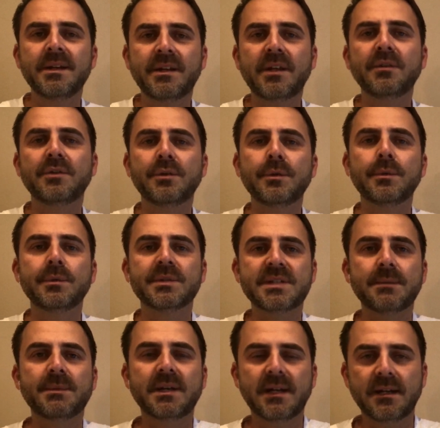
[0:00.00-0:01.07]
can do
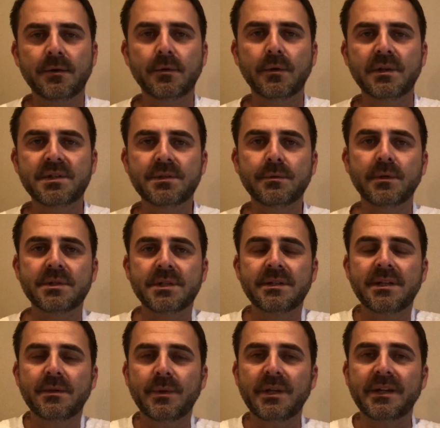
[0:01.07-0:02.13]
subcategory stores, and
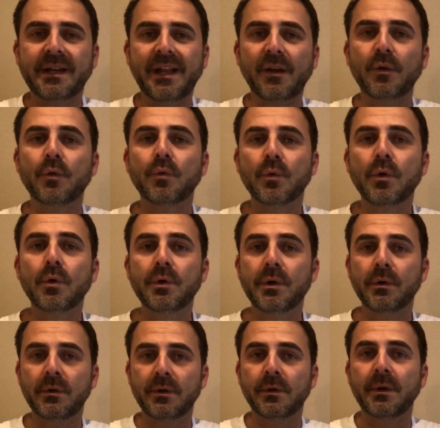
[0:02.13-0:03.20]
that way you can kind of grow
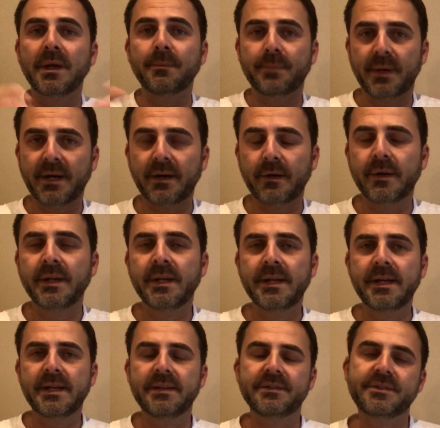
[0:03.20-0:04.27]
your little empire
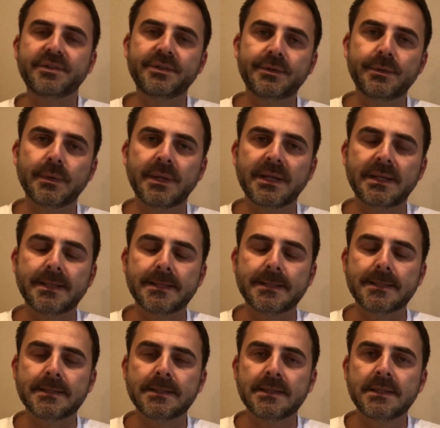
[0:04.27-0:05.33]
into
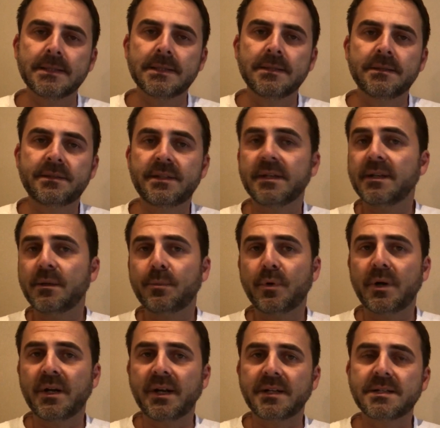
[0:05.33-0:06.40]
to other
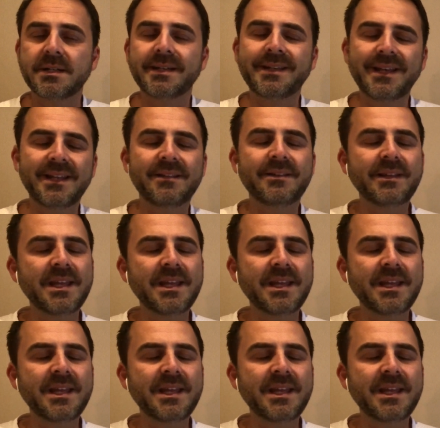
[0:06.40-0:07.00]
products. Again,